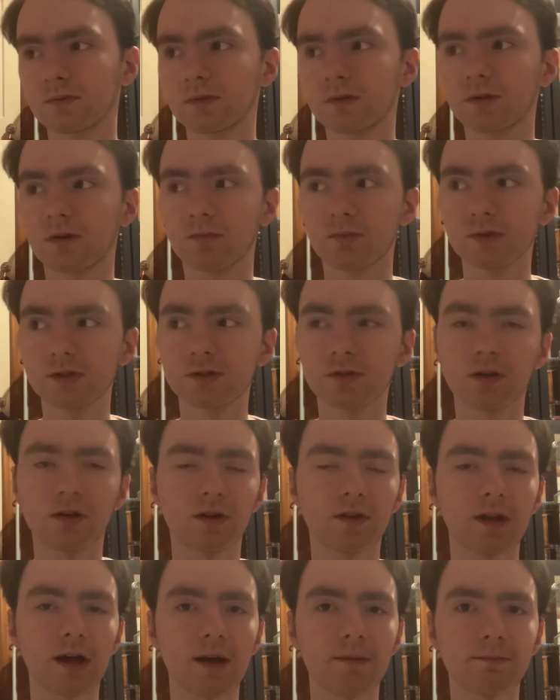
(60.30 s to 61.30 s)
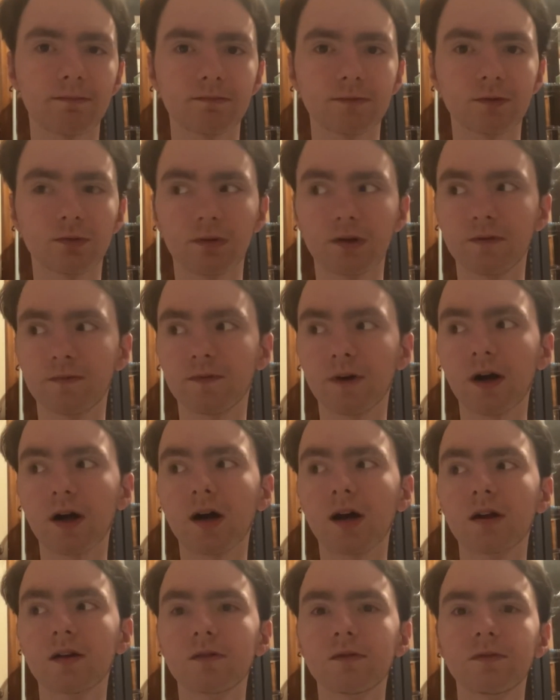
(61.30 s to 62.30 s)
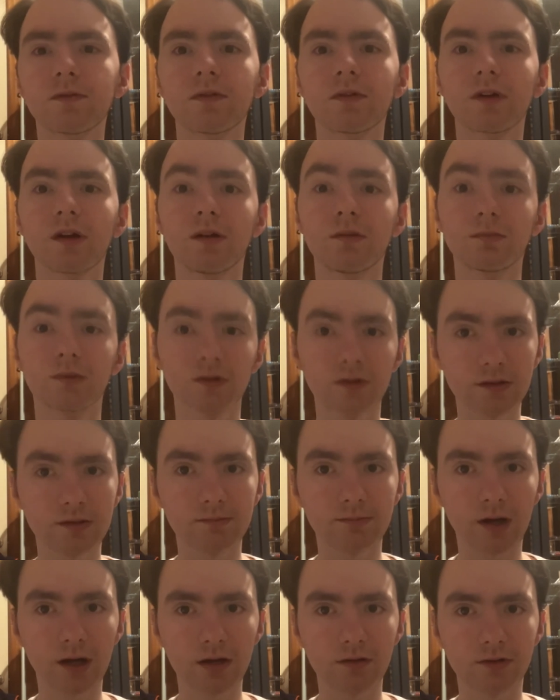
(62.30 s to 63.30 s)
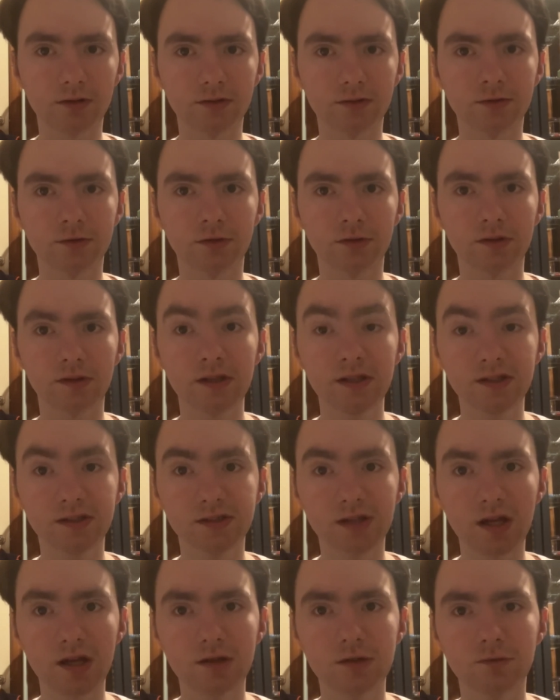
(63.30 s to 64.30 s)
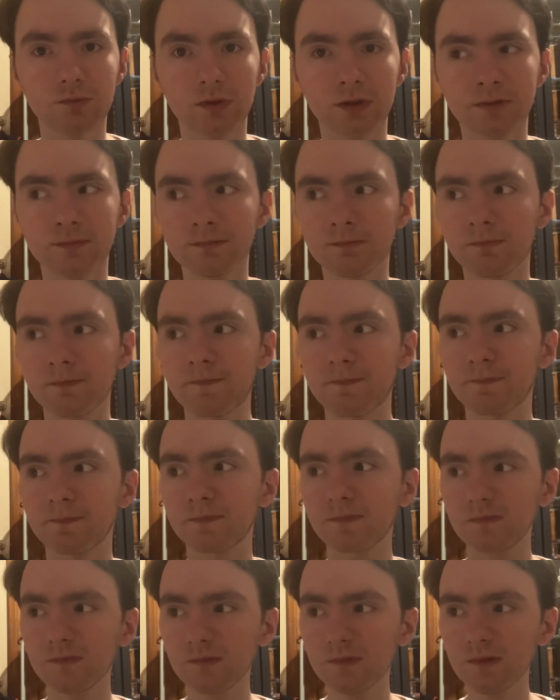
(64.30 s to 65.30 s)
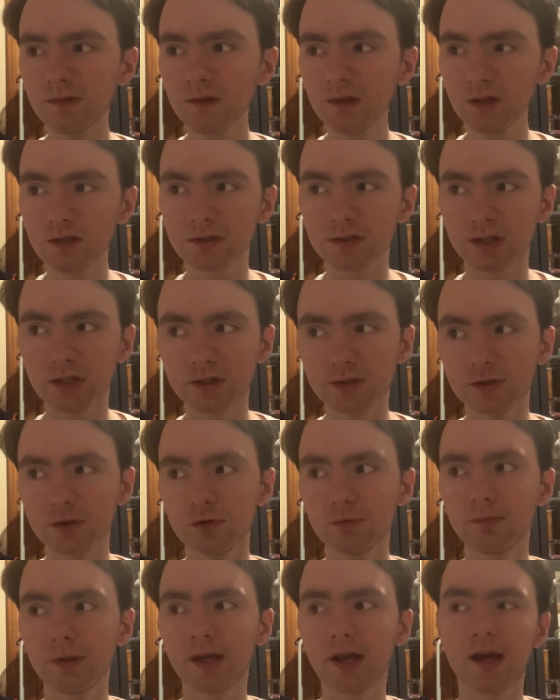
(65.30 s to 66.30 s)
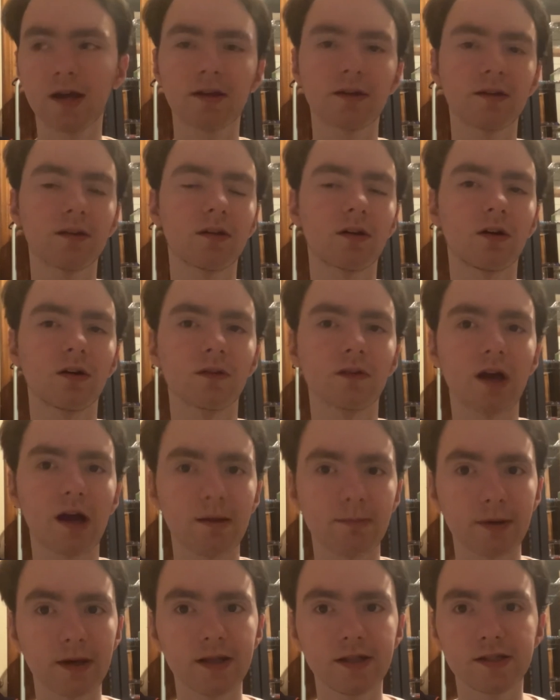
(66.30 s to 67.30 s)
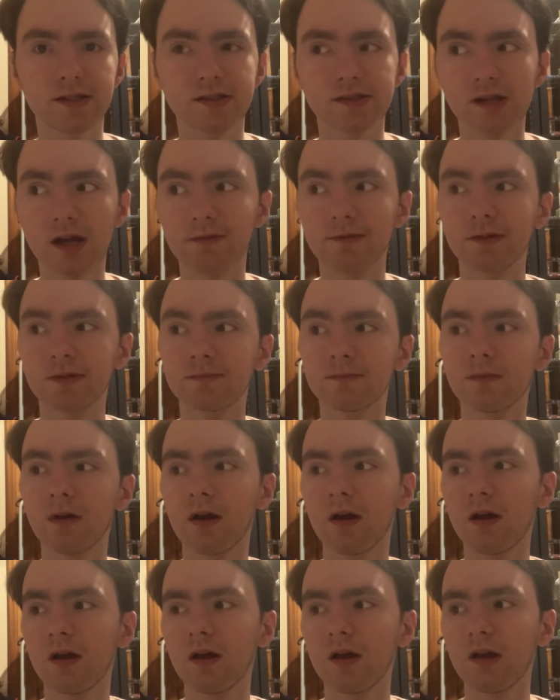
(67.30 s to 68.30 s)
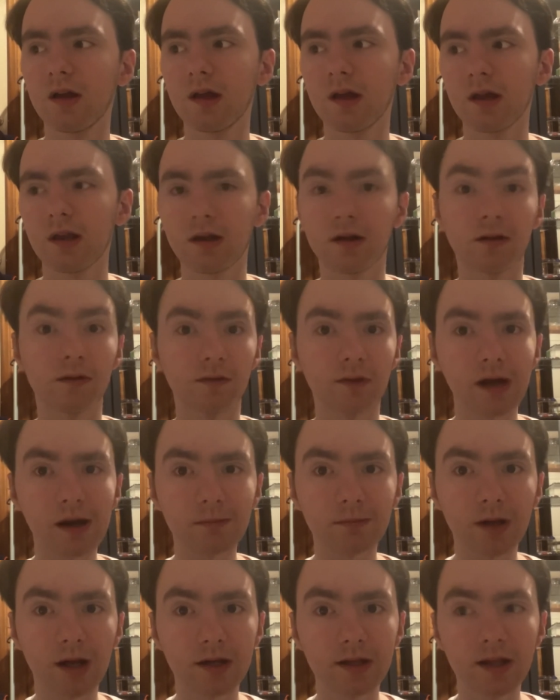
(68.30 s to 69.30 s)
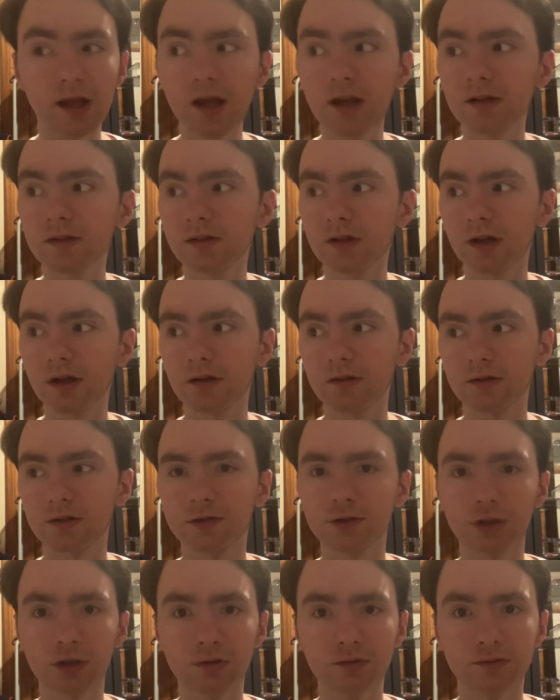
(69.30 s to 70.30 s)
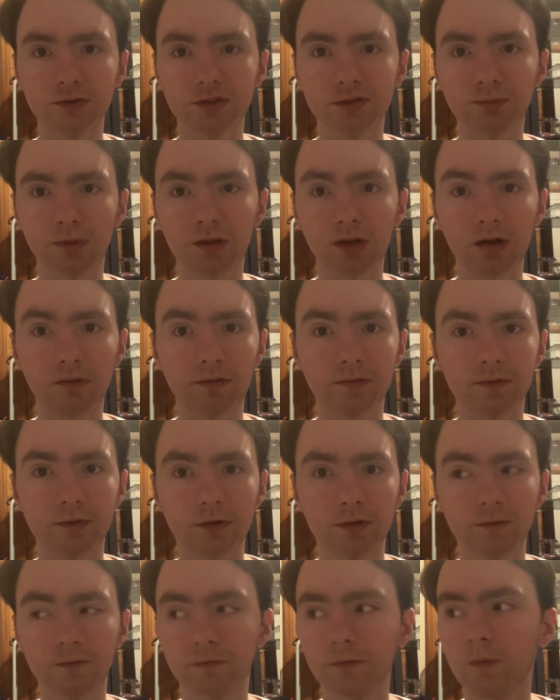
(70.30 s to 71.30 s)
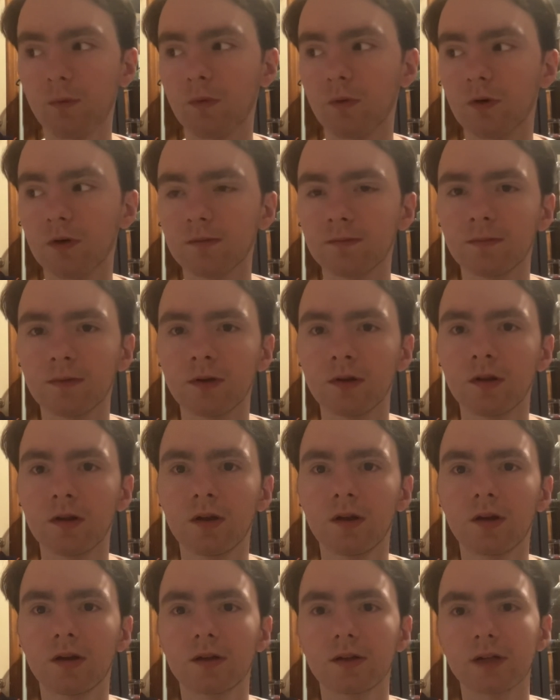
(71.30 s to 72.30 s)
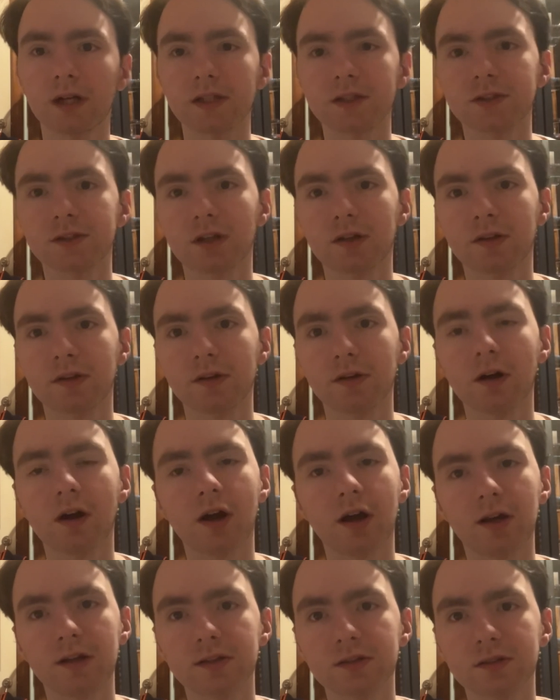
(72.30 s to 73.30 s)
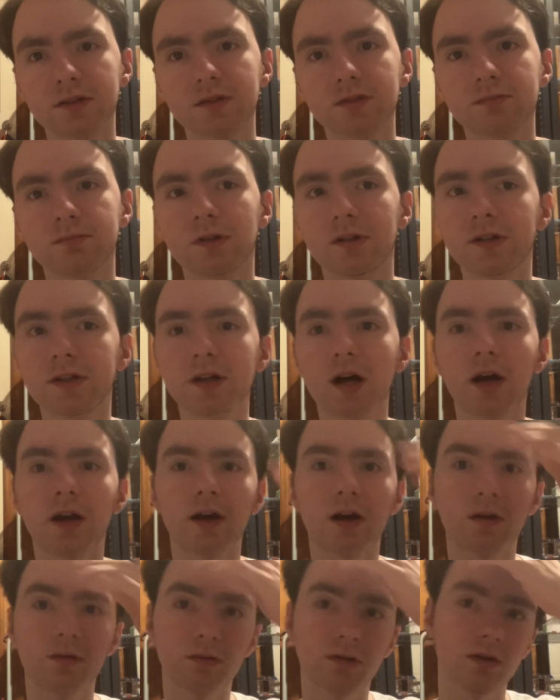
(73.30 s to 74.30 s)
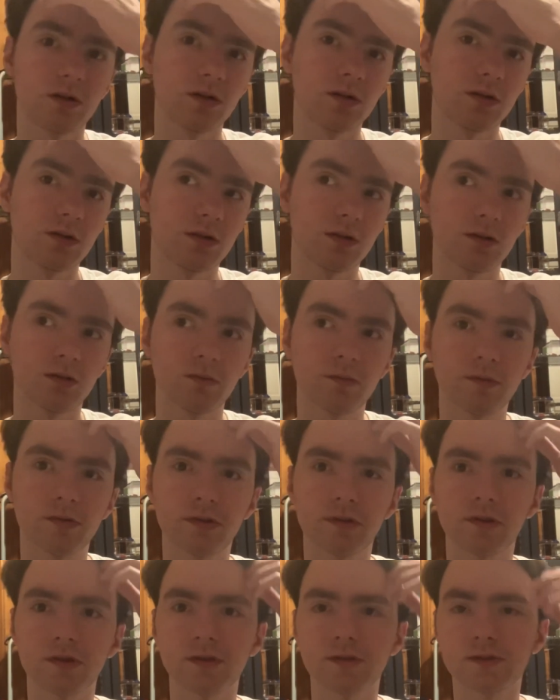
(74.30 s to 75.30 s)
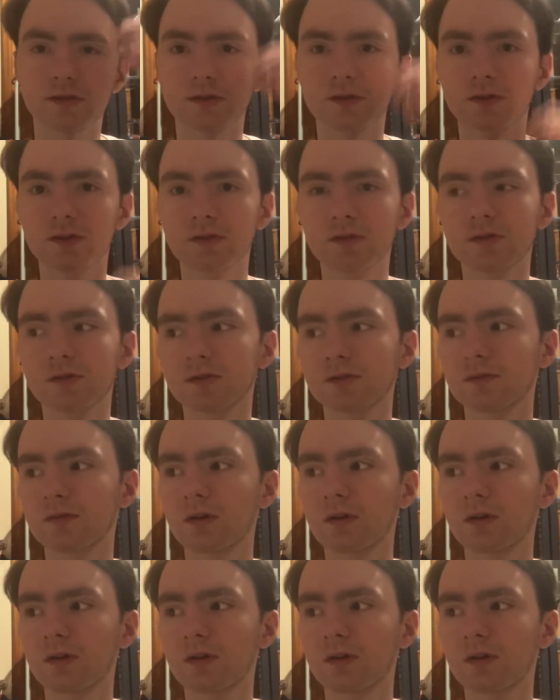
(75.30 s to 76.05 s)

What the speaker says: the restart at lap 25, and William Byron took the stage win. Stage 2 began on lap 87, and on lap 98, Eric Jones spun off of turn 4 and got stuck in the grass, but he got out with assistance.